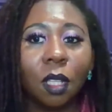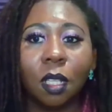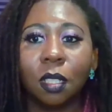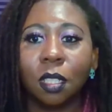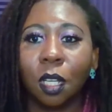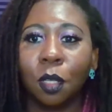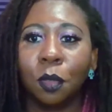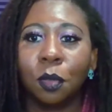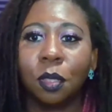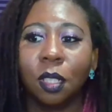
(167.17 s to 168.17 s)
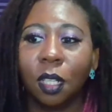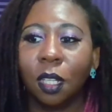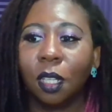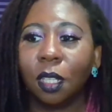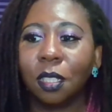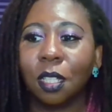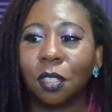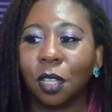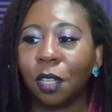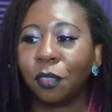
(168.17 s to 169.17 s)
So it's also
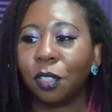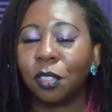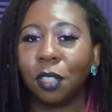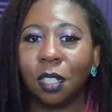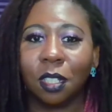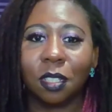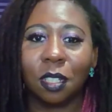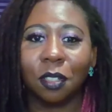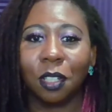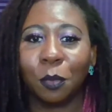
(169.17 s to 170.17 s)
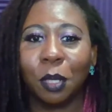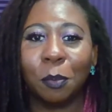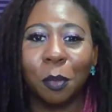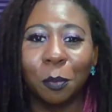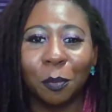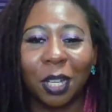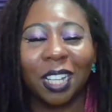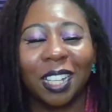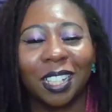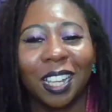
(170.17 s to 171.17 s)
kind of frustrating because I don't have people
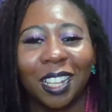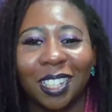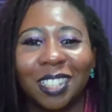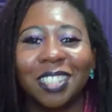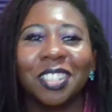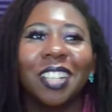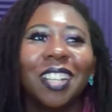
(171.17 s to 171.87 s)
my age